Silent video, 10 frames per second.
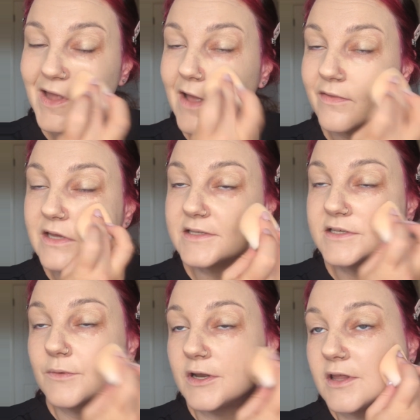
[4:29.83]
It's one of
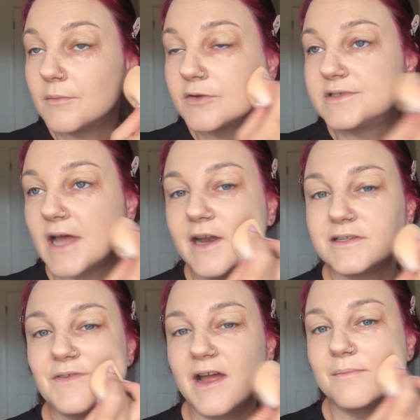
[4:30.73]
the most
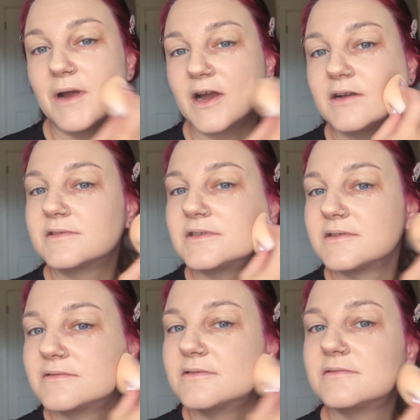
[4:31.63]
satisfying parts,
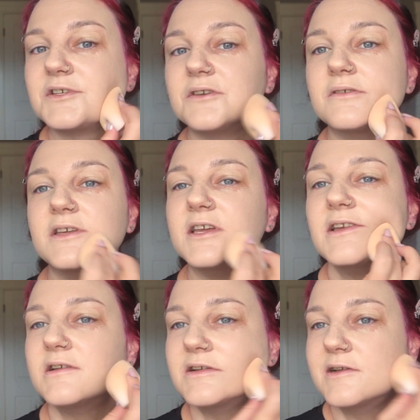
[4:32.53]
truly.
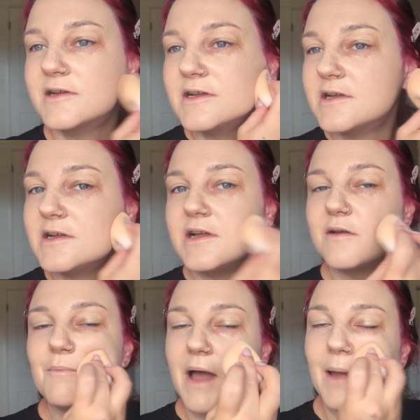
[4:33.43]

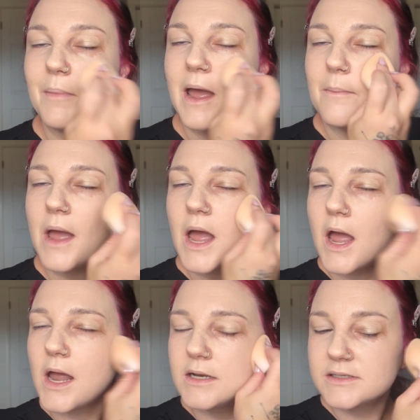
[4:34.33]
Pat, pat, pat.